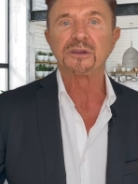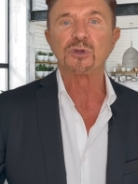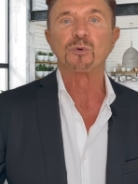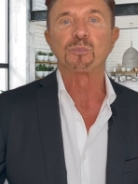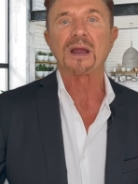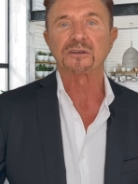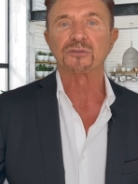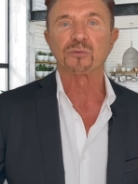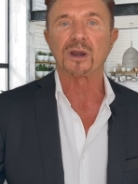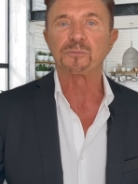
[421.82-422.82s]
do
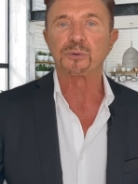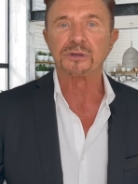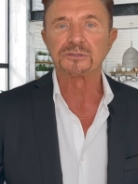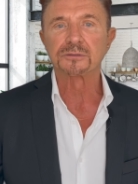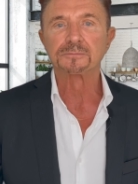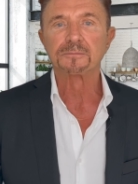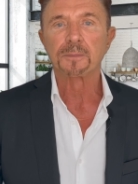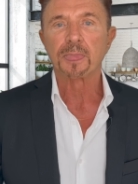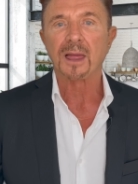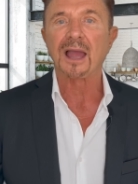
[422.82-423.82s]
practice what I preach.
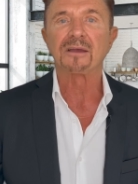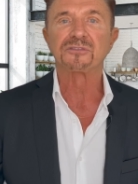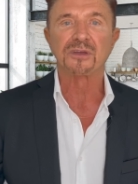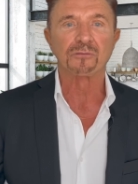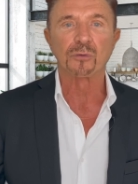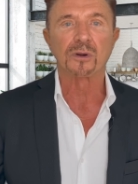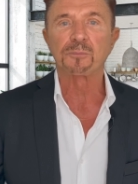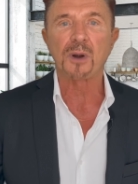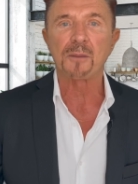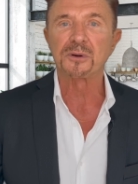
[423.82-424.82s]
I have several rental
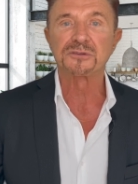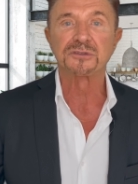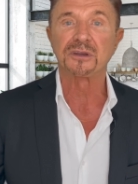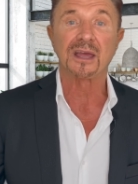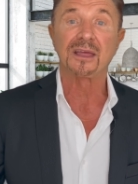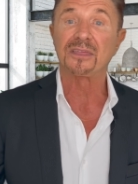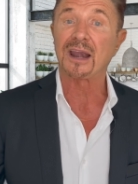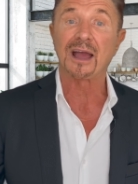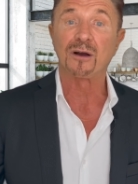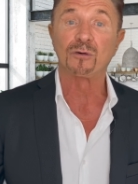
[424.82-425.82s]
properties today that
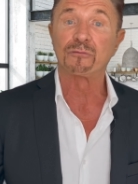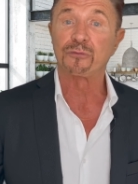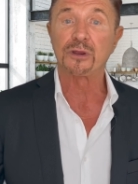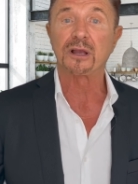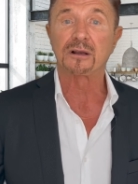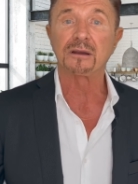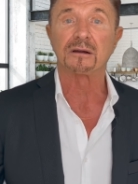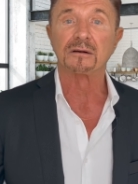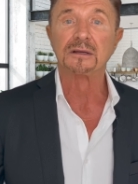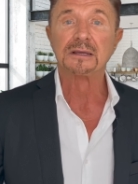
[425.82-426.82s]
I own free and clear,